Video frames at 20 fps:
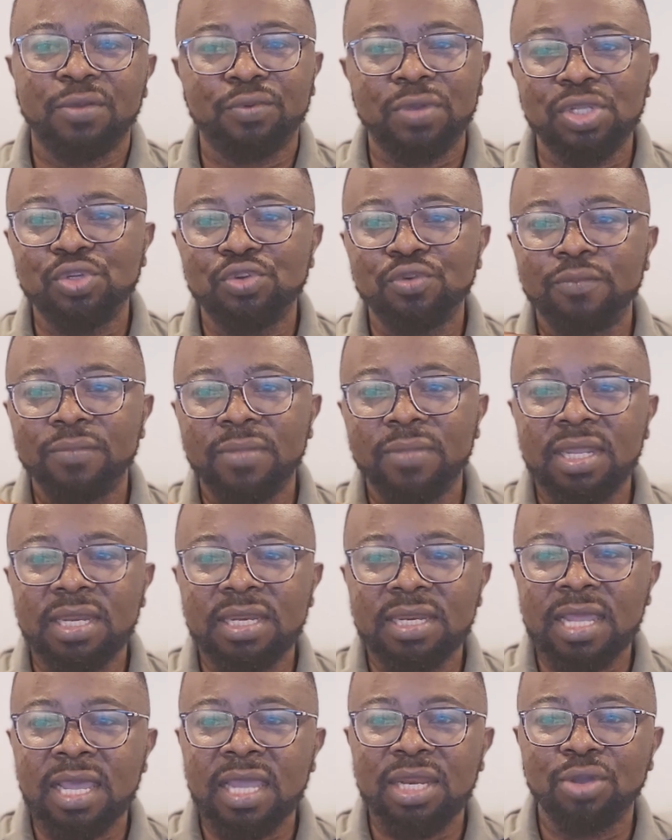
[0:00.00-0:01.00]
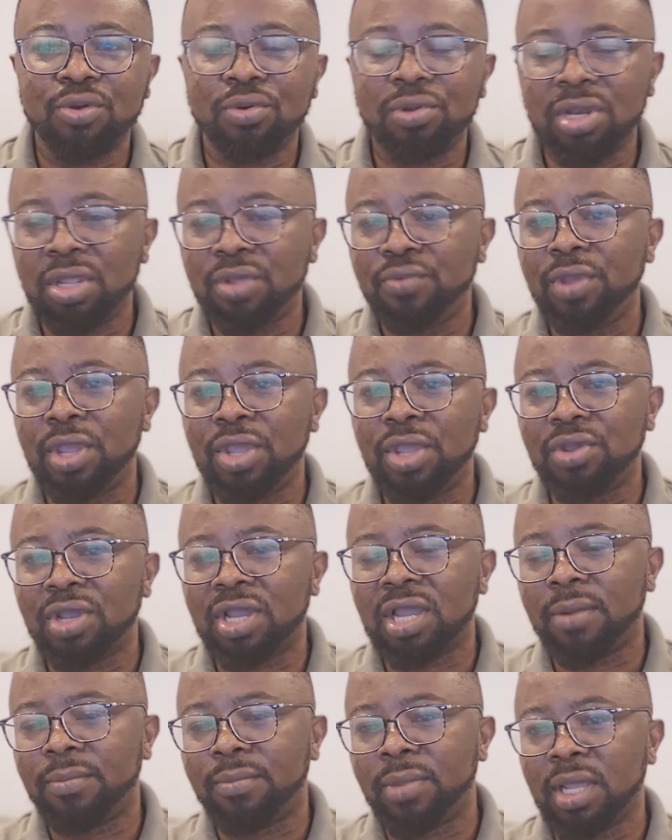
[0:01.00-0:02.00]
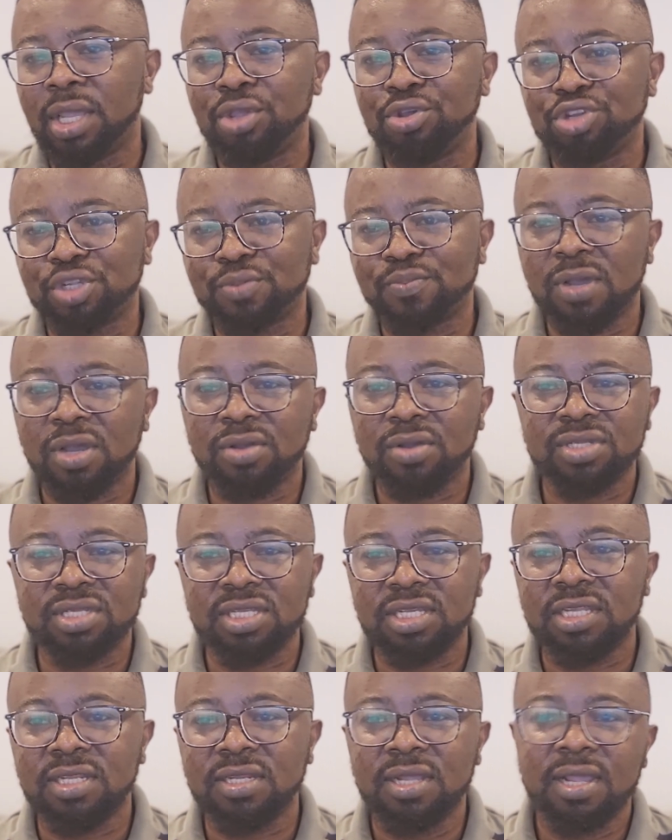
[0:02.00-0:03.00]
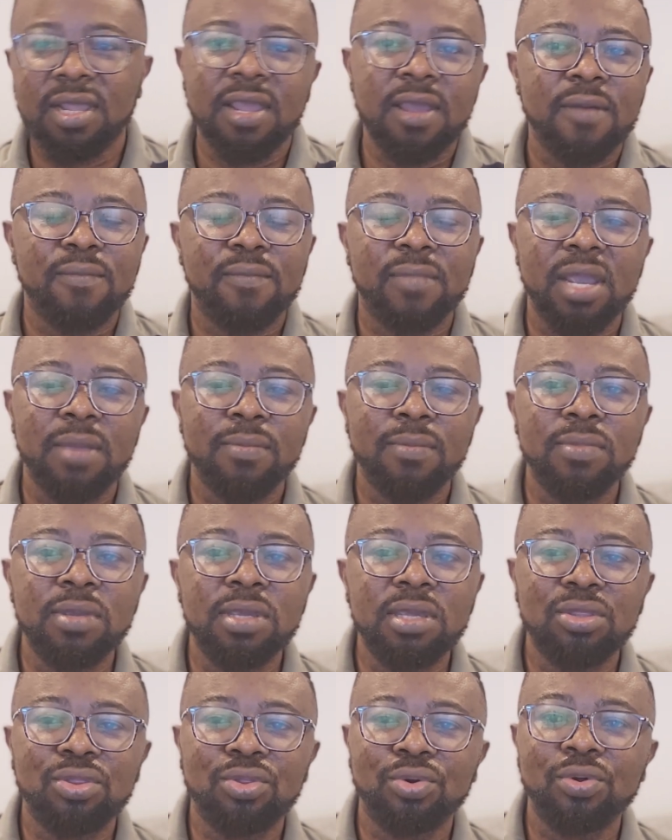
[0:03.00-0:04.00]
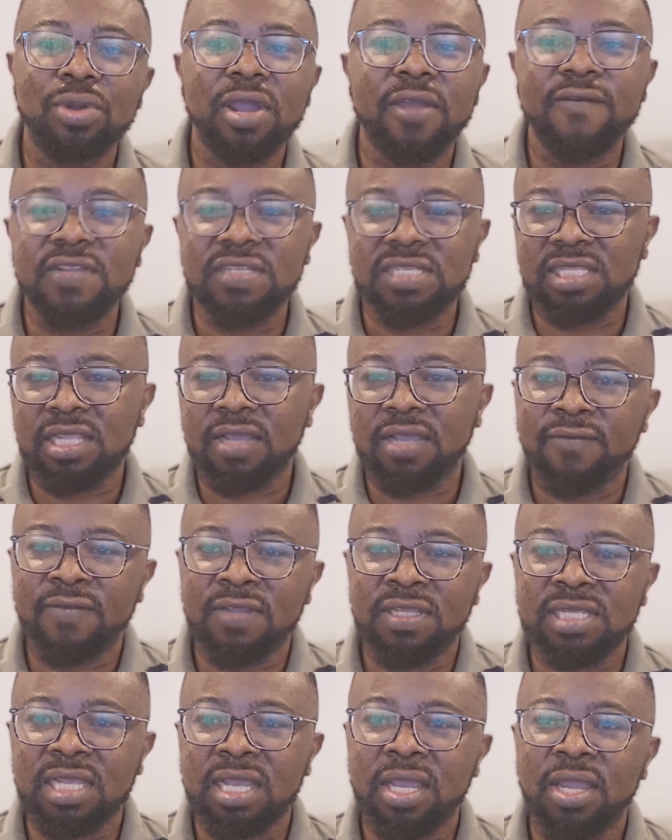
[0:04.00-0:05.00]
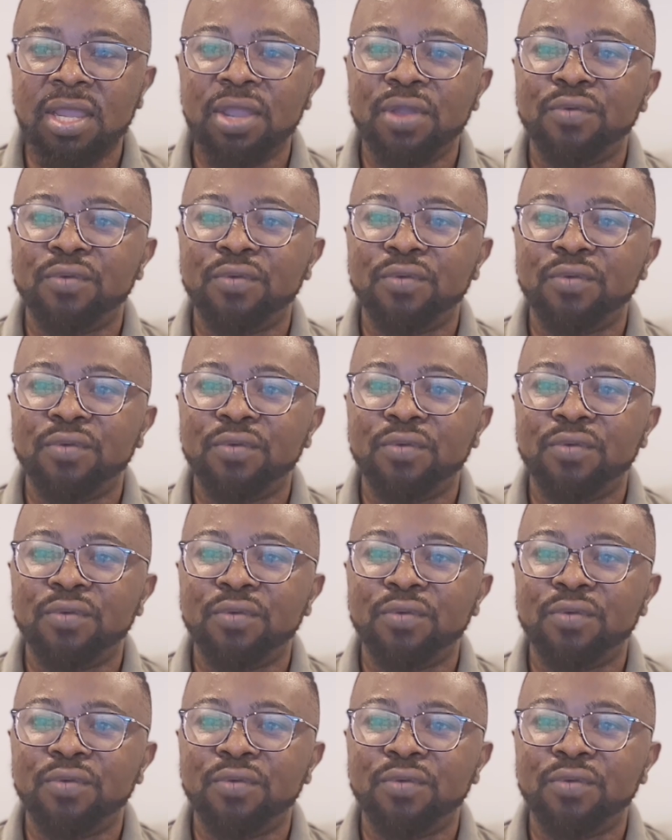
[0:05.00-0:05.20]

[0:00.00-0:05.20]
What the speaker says: which will mean that the only way you can bring your spouse in might be through a visitor visa,